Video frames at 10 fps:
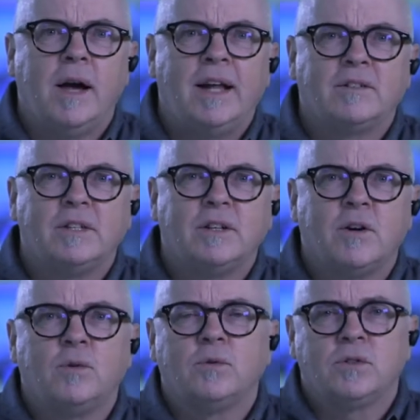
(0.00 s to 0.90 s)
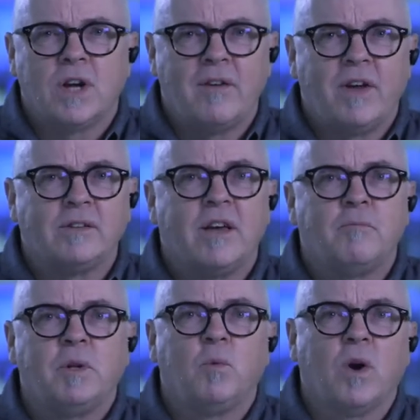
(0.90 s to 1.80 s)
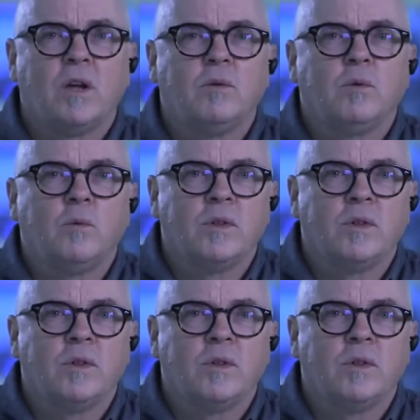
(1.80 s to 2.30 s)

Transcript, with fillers: and Asito Chavez have been working